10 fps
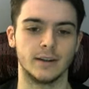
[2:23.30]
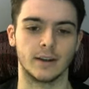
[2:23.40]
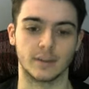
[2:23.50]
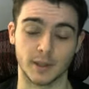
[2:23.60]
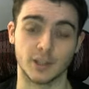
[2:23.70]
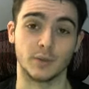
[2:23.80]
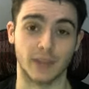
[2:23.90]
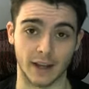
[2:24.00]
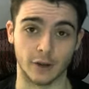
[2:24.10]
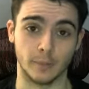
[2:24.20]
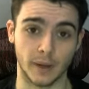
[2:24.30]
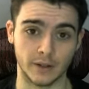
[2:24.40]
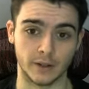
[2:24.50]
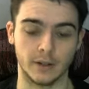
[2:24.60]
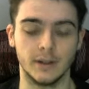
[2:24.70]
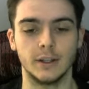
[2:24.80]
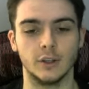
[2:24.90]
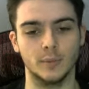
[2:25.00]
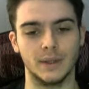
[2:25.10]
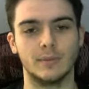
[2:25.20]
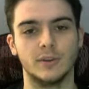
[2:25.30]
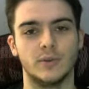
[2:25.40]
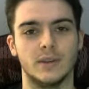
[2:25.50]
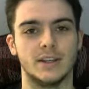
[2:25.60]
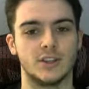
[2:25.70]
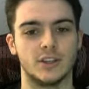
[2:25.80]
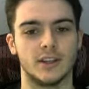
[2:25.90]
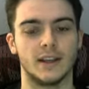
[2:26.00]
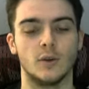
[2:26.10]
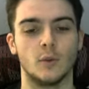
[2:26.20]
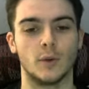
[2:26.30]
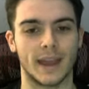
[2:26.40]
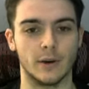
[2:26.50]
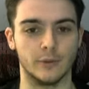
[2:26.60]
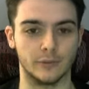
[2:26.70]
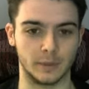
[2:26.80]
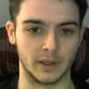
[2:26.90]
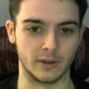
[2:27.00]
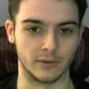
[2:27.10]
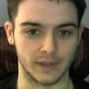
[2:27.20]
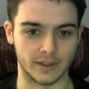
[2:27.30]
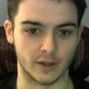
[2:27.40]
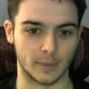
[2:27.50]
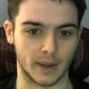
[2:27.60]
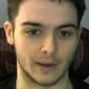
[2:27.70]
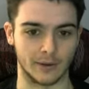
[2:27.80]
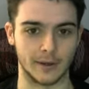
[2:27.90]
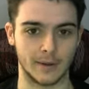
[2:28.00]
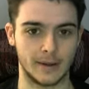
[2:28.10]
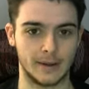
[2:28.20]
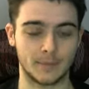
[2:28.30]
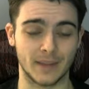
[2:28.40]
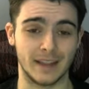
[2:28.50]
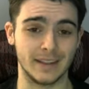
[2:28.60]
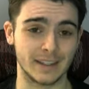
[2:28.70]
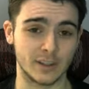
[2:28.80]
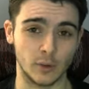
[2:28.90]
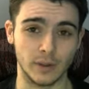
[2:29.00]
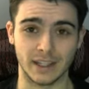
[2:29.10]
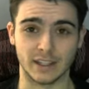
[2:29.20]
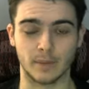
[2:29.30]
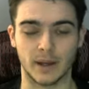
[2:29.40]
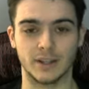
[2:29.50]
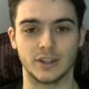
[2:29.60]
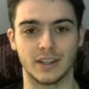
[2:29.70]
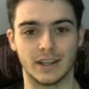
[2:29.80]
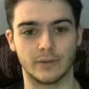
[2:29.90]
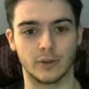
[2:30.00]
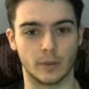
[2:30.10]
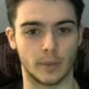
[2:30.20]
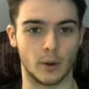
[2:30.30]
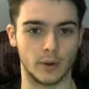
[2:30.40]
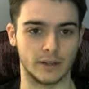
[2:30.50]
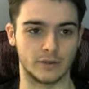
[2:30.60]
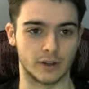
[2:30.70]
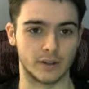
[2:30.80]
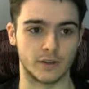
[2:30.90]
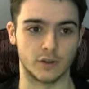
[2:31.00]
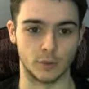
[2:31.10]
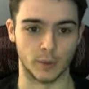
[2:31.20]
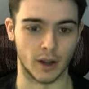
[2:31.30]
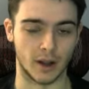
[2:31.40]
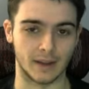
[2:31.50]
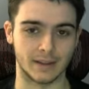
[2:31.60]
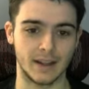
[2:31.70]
especially with the Iron Bundle, you'll be able to initiate without flipping your V-Star power. I think this only gets punished if your opponent draws Super Hot,